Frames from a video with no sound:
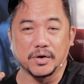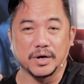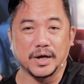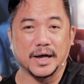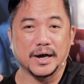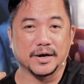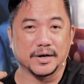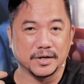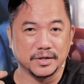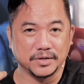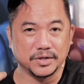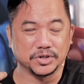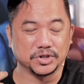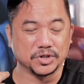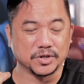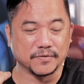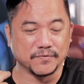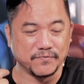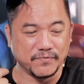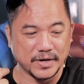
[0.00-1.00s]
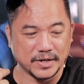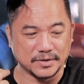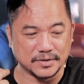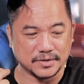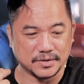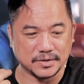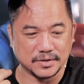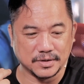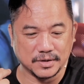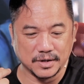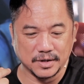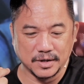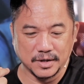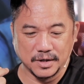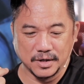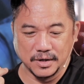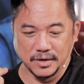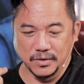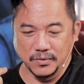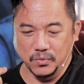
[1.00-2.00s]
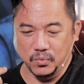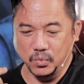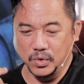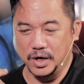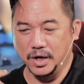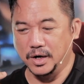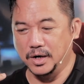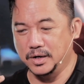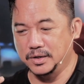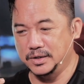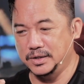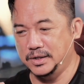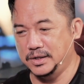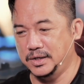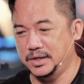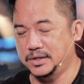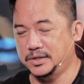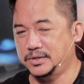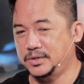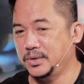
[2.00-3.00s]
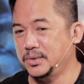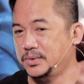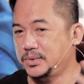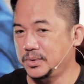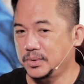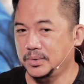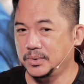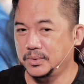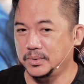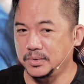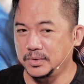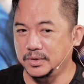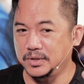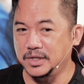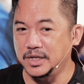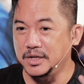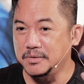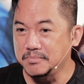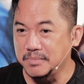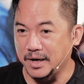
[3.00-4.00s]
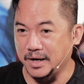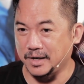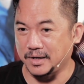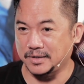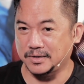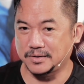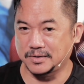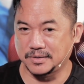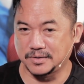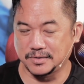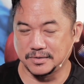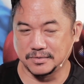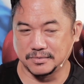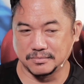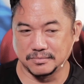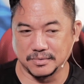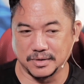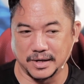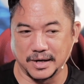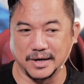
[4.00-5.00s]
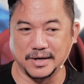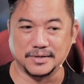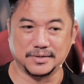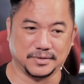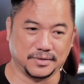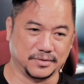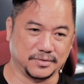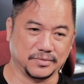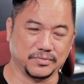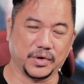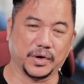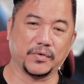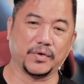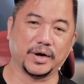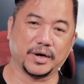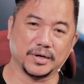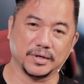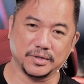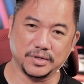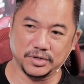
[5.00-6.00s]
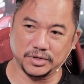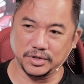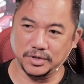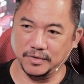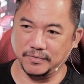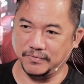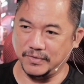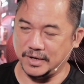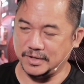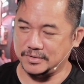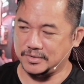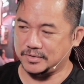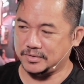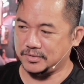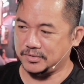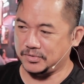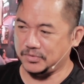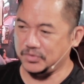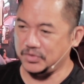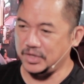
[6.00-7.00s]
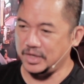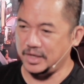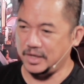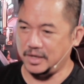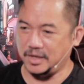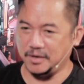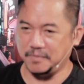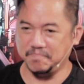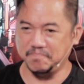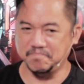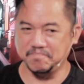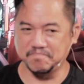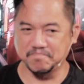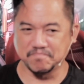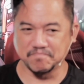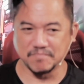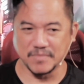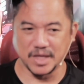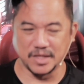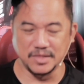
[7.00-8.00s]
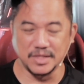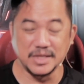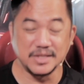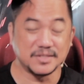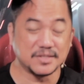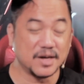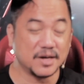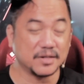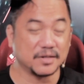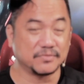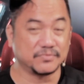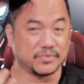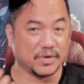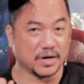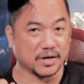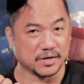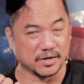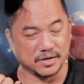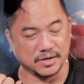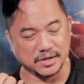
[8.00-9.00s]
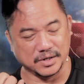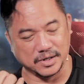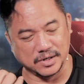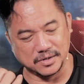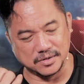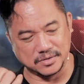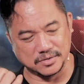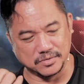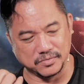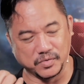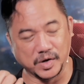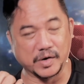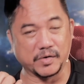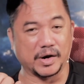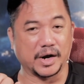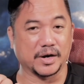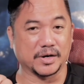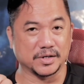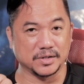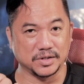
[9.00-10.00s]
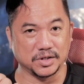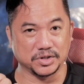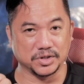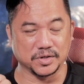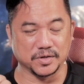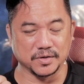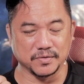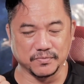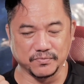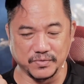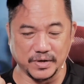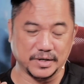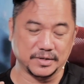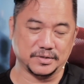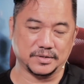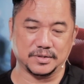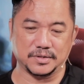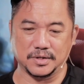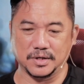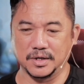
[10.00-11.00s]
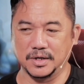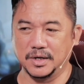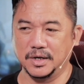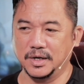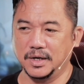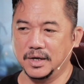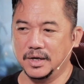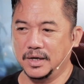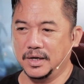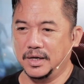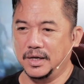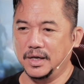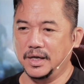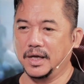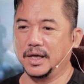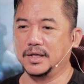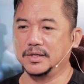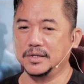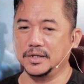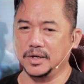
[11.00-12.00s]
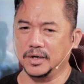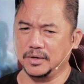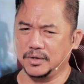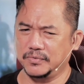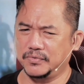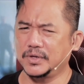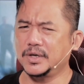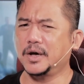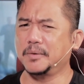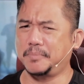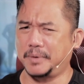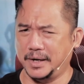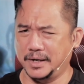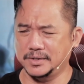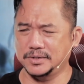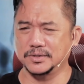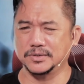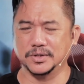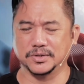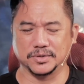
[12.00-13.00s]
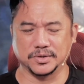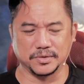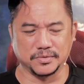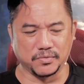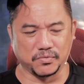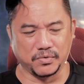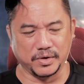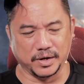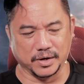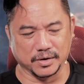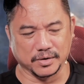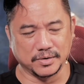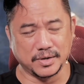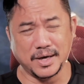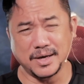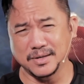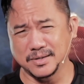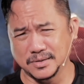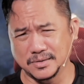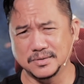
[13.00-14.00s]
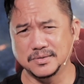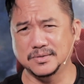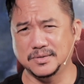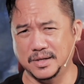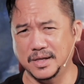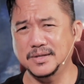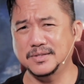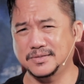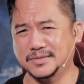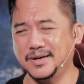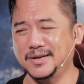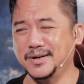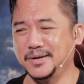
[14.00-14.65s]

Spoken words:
air conditioner vents, while the Isuzu D-Max has rear air conditioner vents. The Nissan Navara has rear air conditioner vents. And if you got passengers at the rear, that's kind of